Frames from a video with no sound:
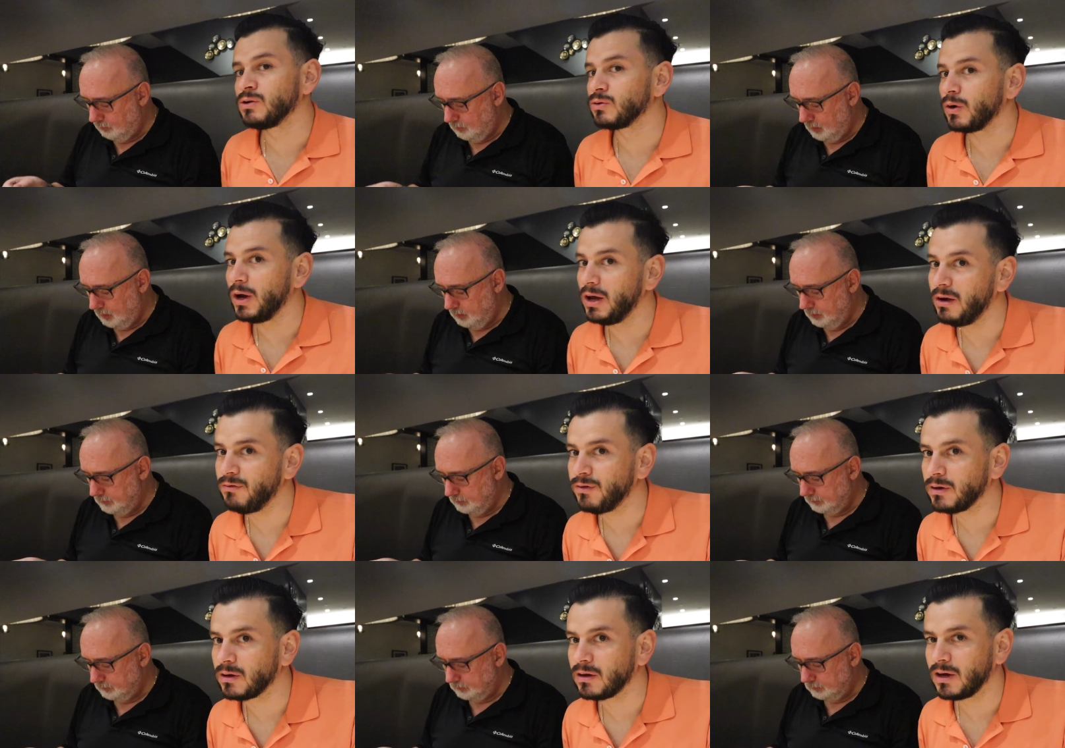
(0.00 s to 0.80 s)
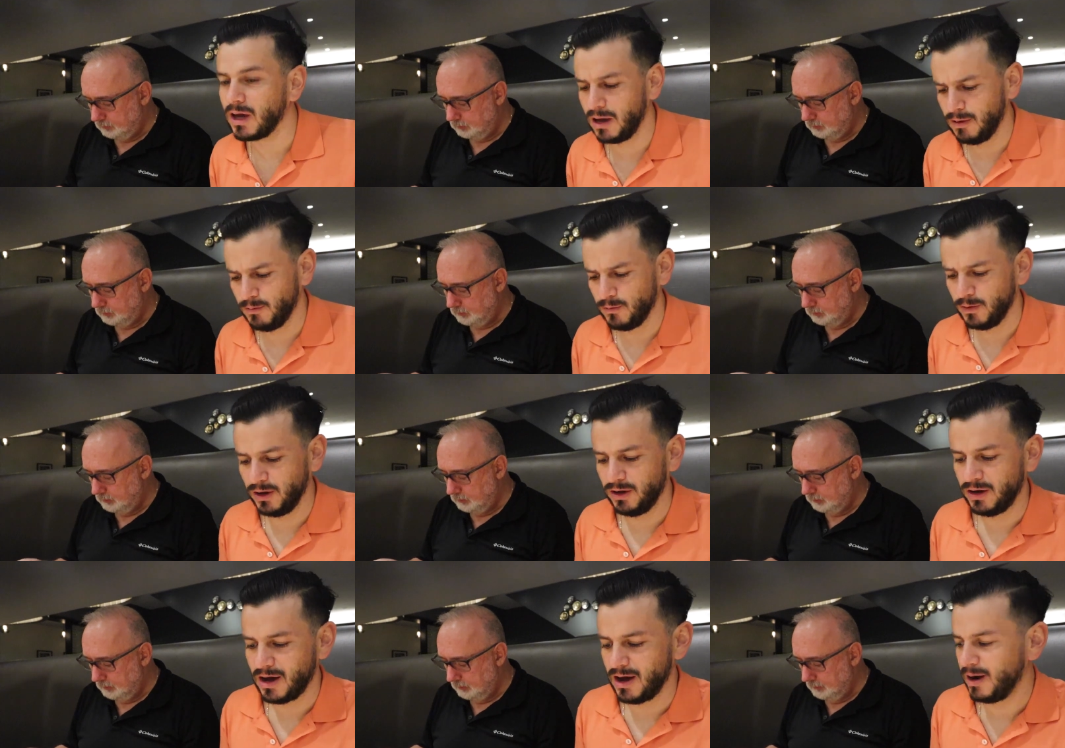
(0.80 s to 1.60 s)
Speaker 1: great if it came
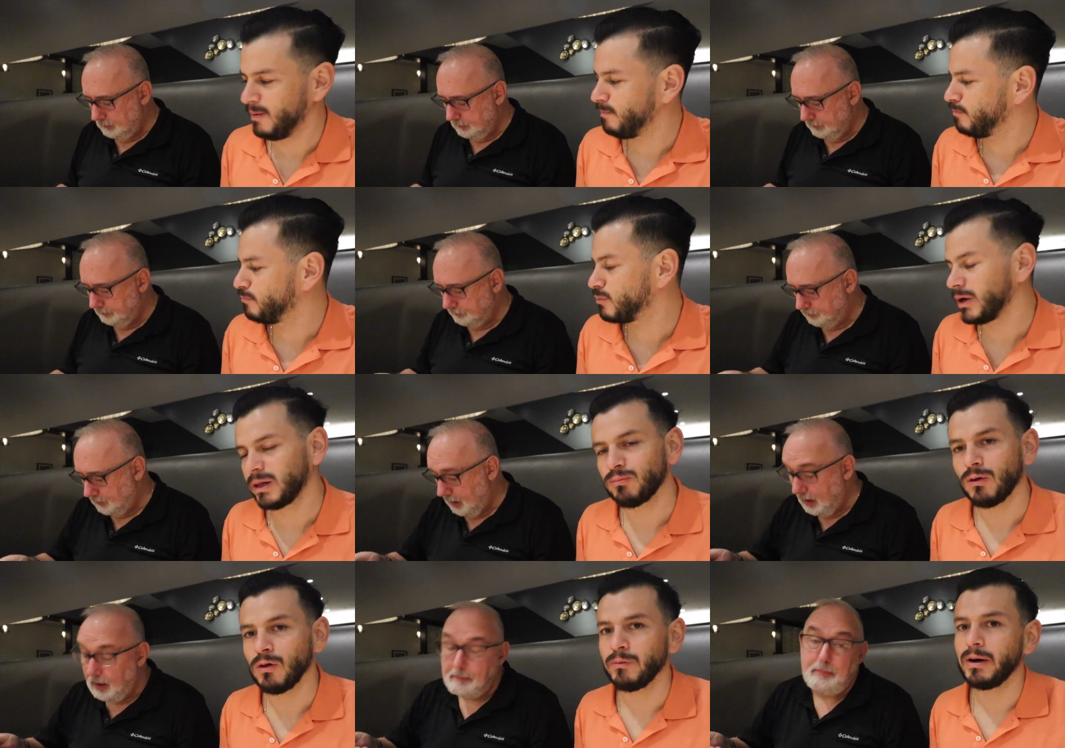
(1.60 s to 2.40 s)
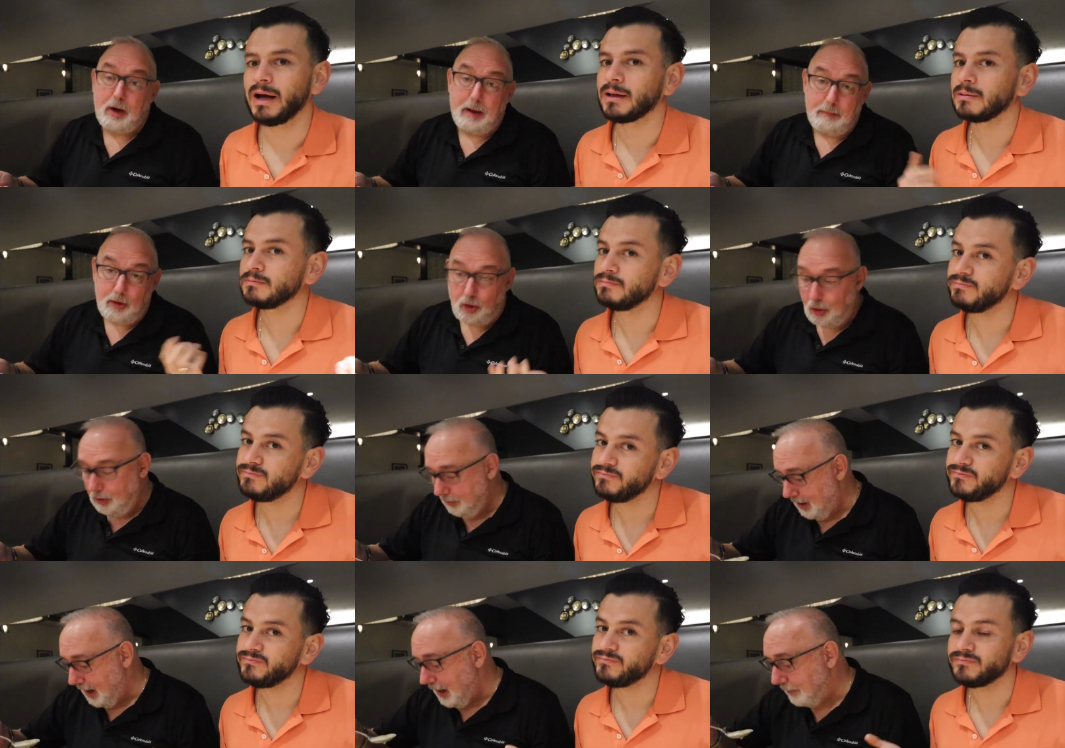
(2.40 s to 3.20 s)
in a bread
Speaker 2: bowl. In a bread bowl,
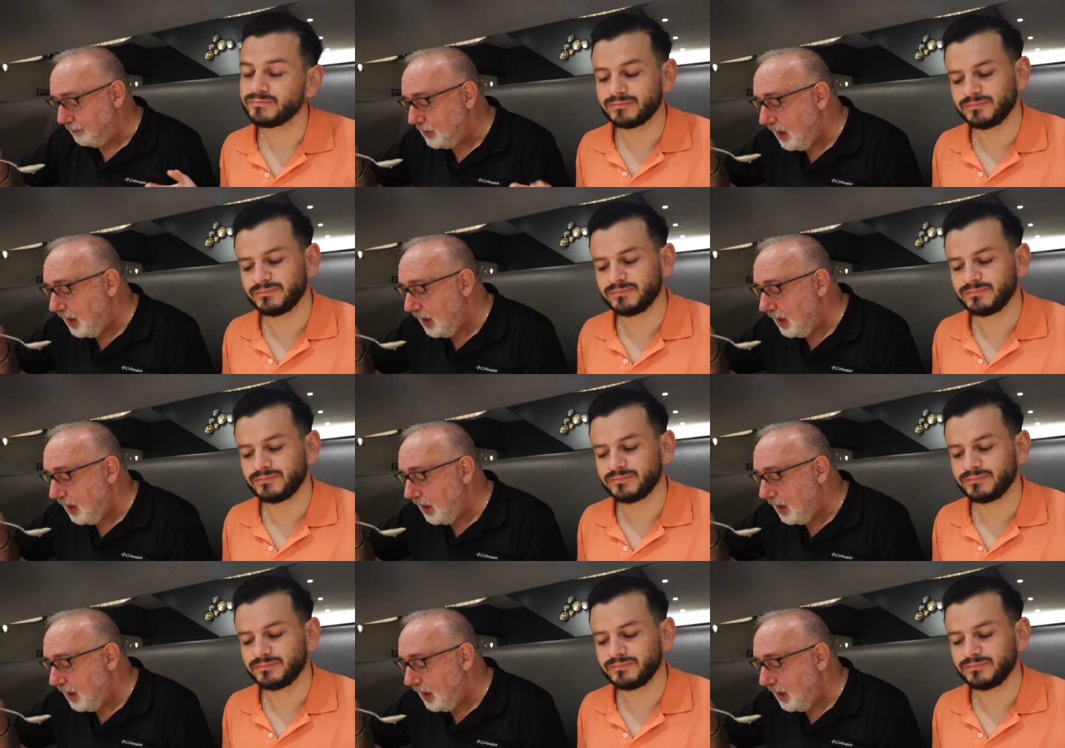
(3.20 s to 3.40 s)
yeah.